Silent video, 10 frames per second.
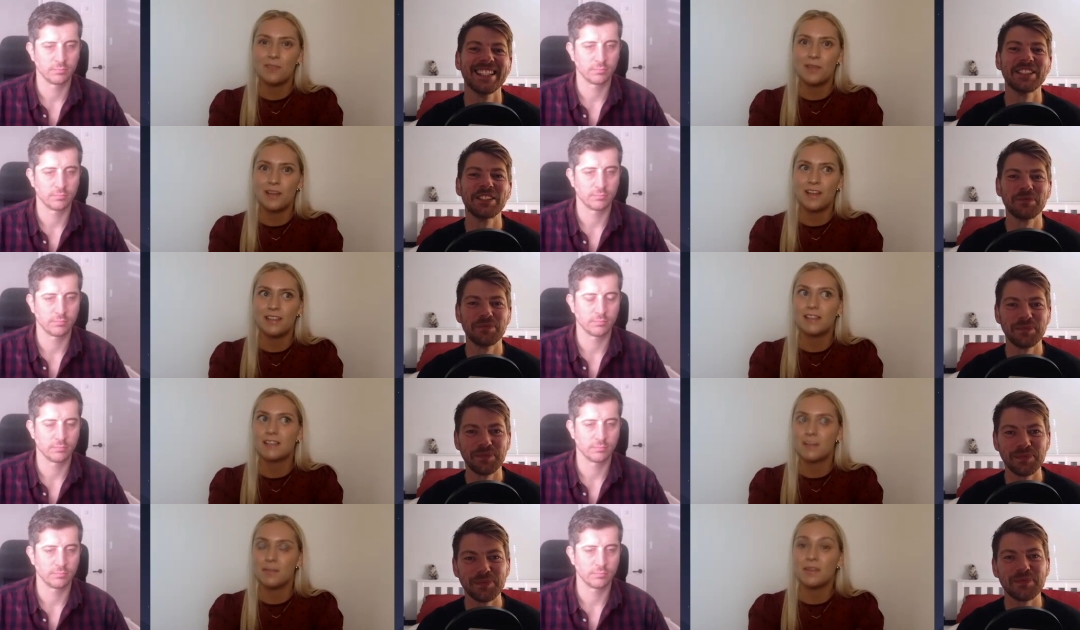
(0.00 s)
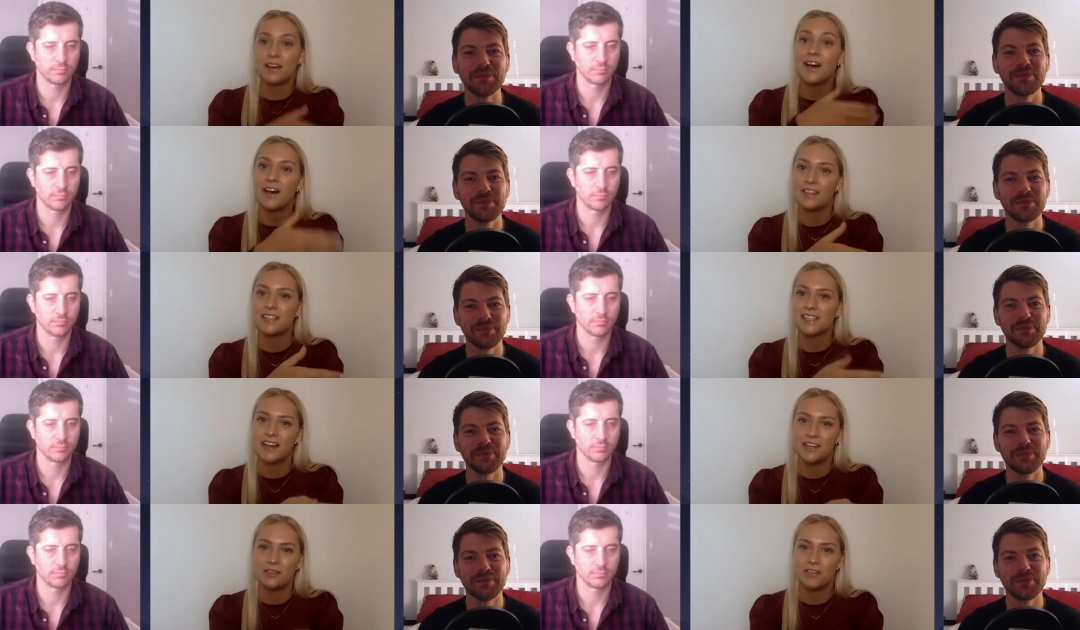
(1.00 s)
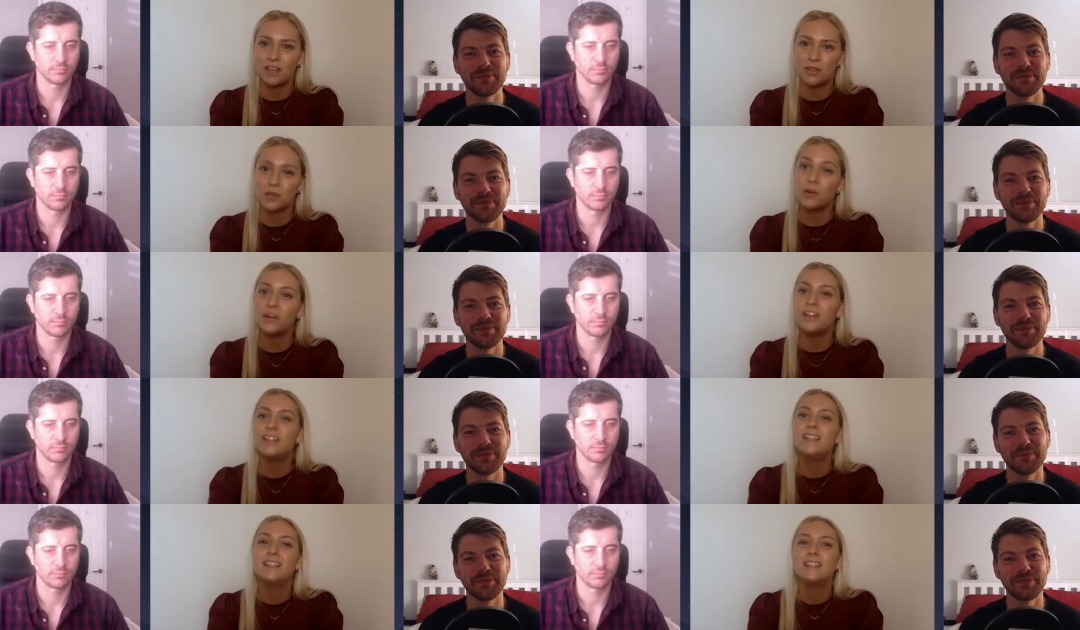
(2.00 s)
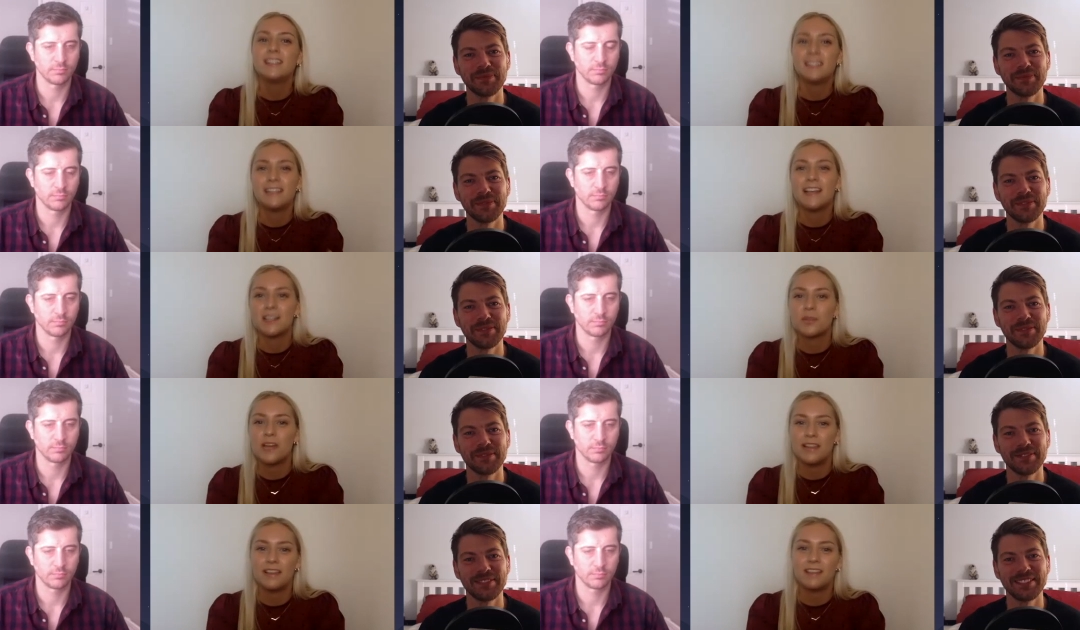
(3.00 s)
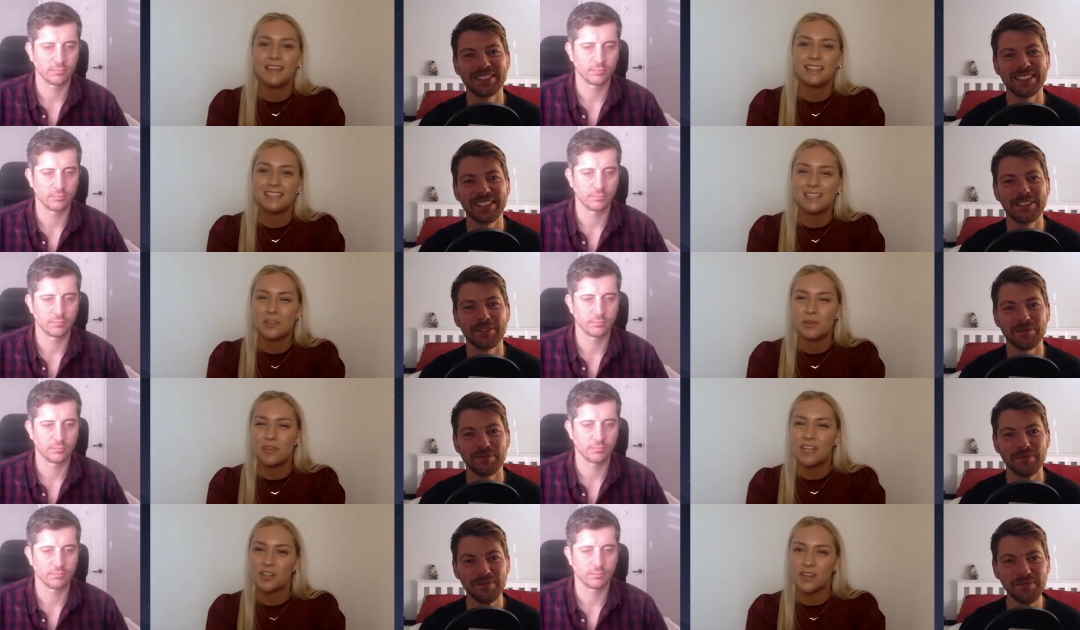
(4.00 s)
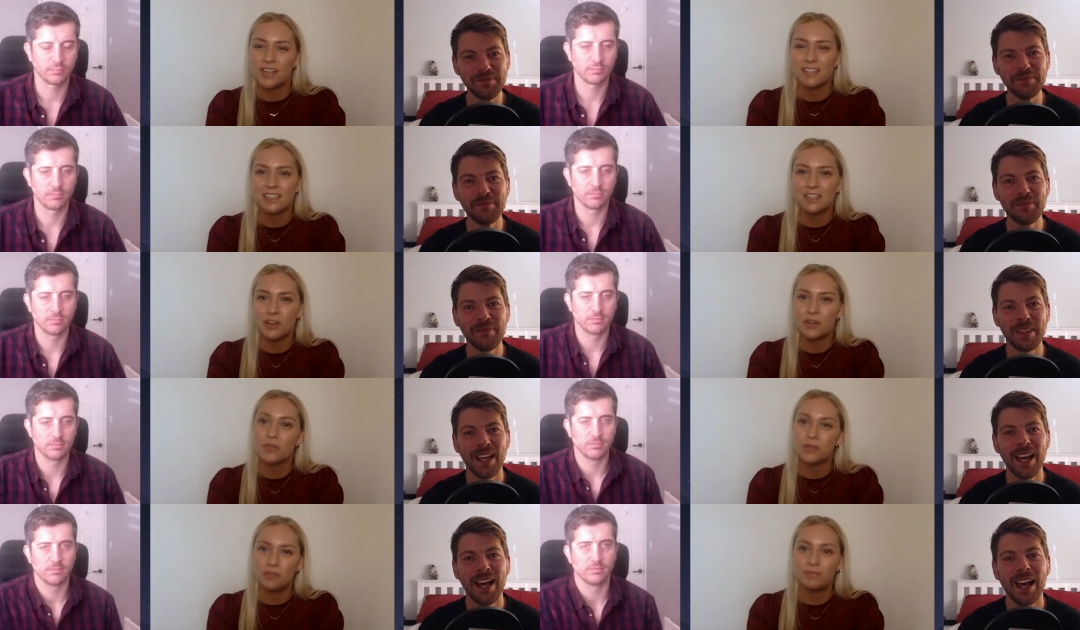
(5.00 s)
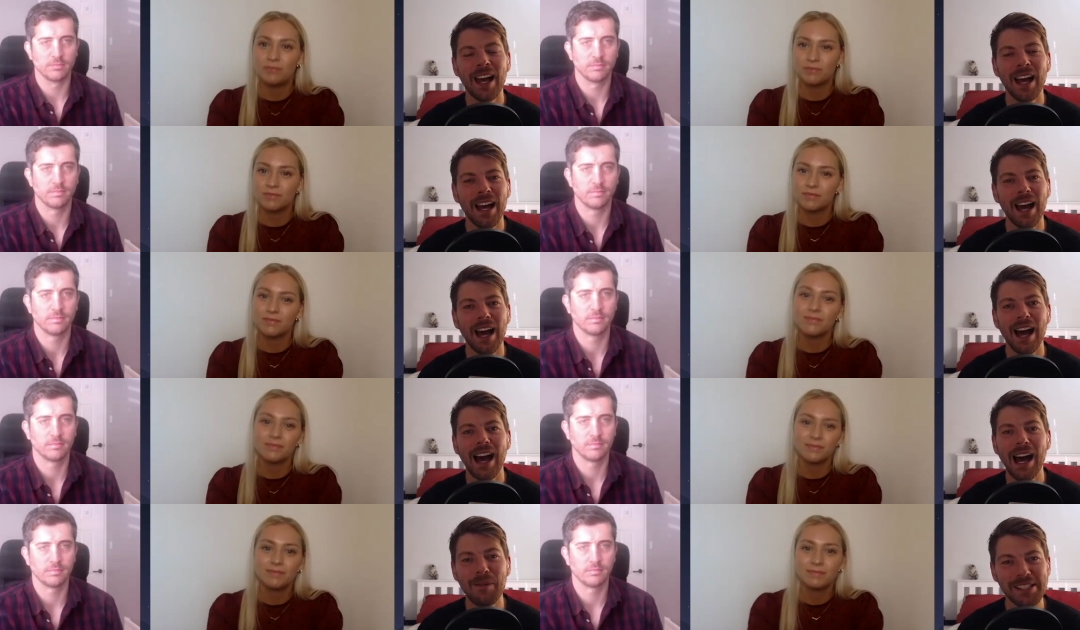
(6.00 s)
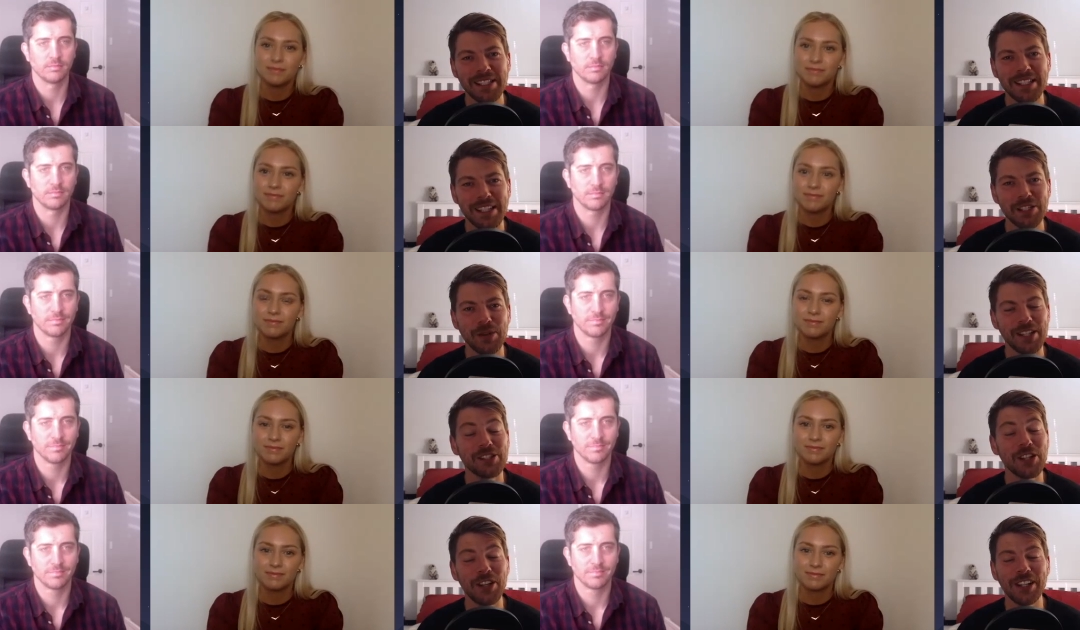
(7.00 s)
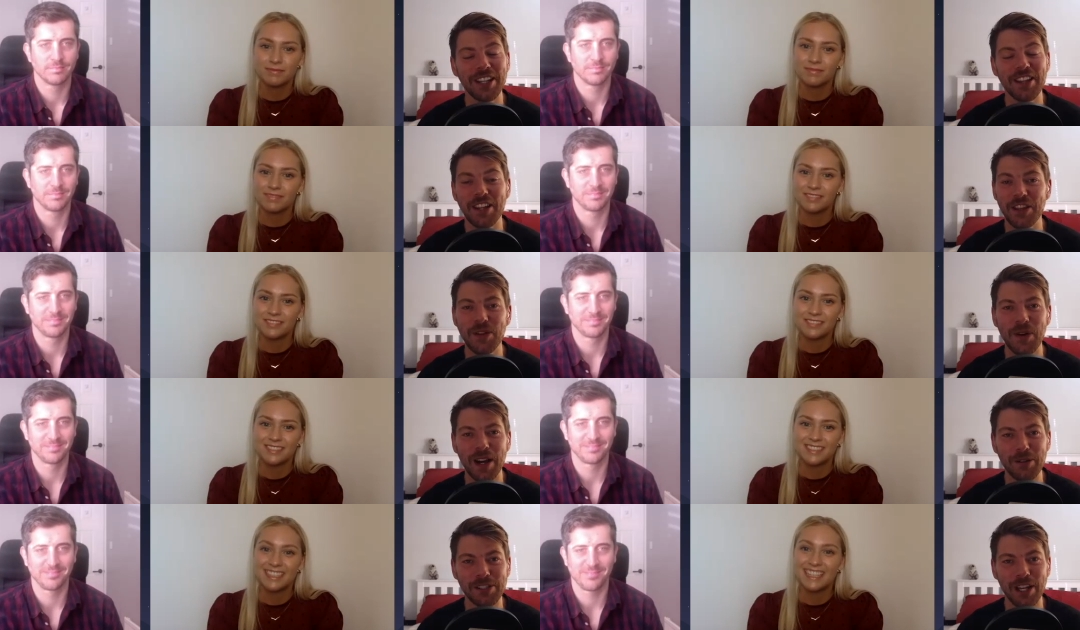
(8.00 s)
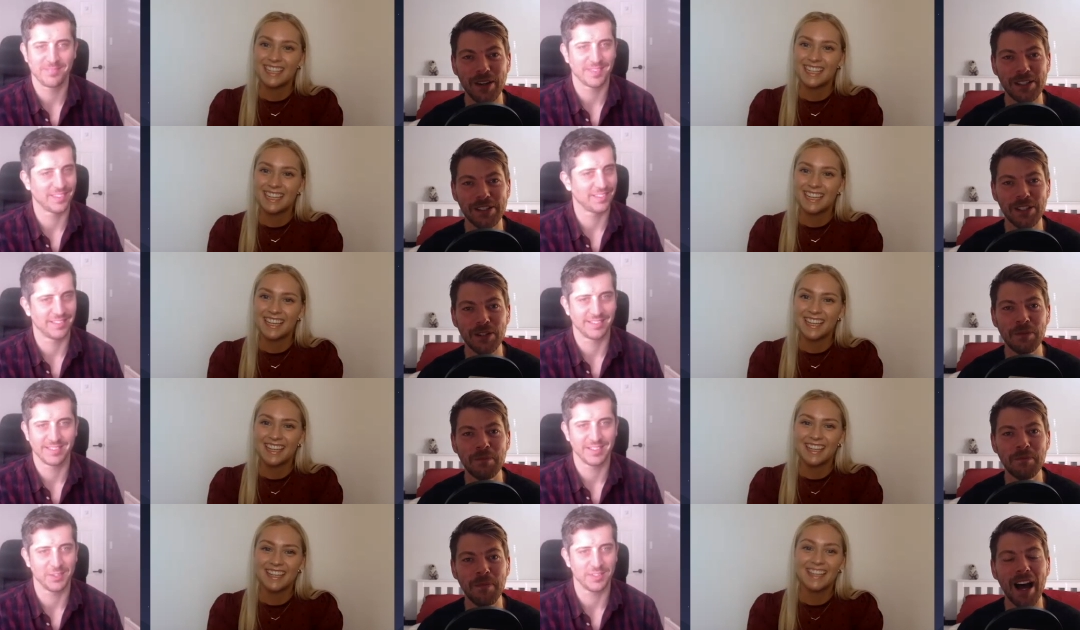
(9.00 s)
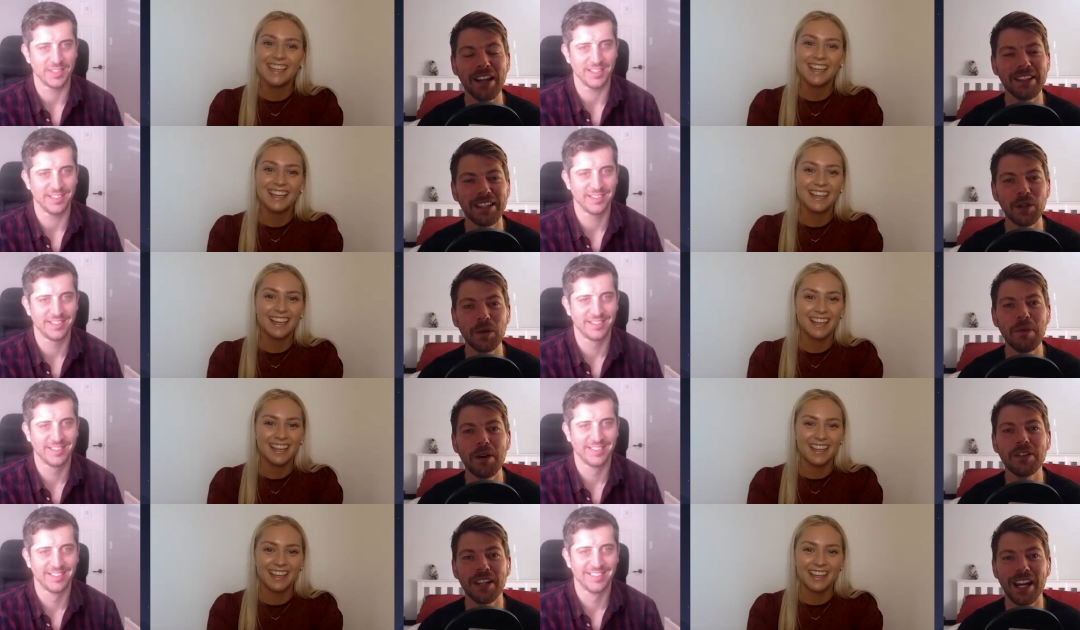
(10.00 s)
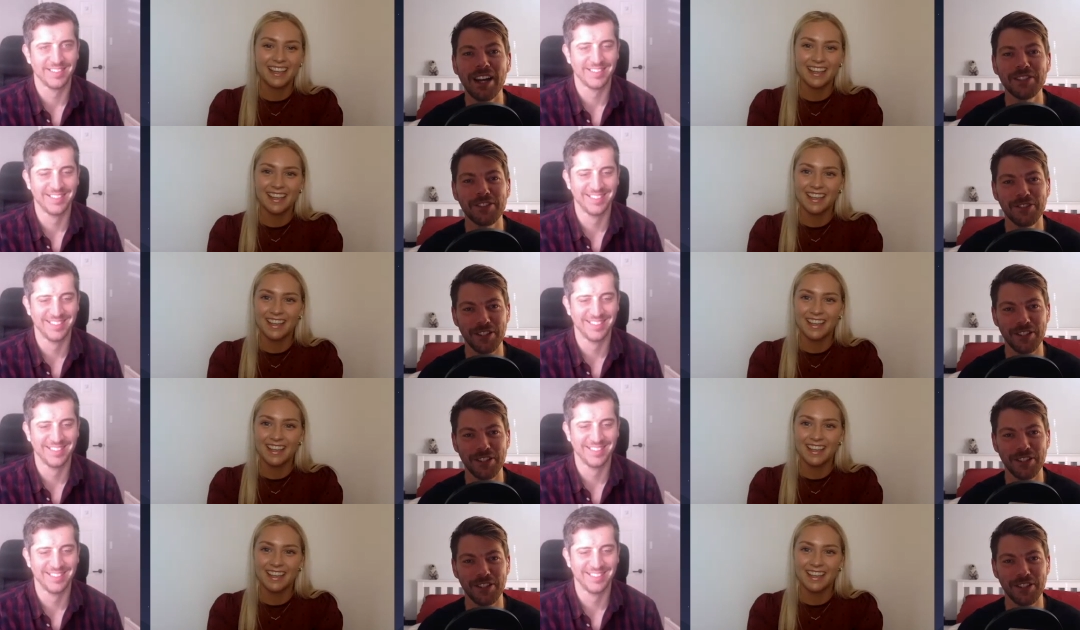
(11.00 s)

Speaker 1: but there's something the other side of that door, and that's where that like it's sort of the interest grows
Speaker 2: from. I'm asking this question earlier than I thought I was going to, but I think you're both going to have different